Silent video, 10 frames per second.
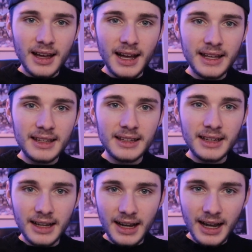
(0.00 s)
I
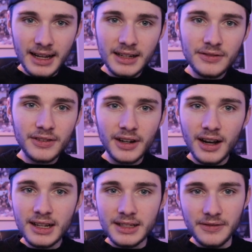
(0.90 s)
kind of
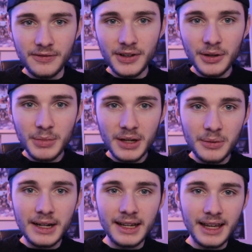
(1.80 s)
forgot to film it
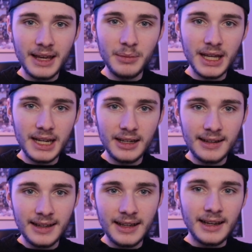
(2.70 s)
when it came in,
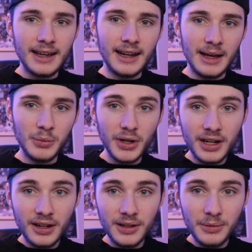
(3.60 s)
and I put
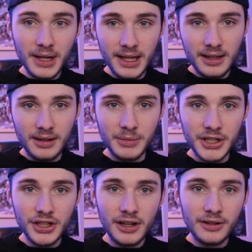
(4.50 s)
it all away on my
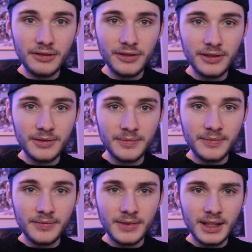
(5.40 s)
shelf,
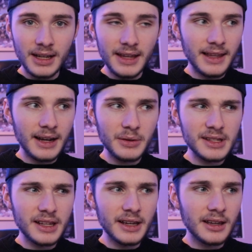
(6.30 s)
and then I
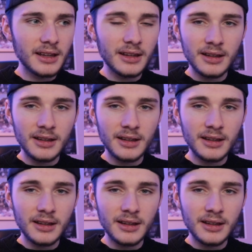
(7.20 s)
was like,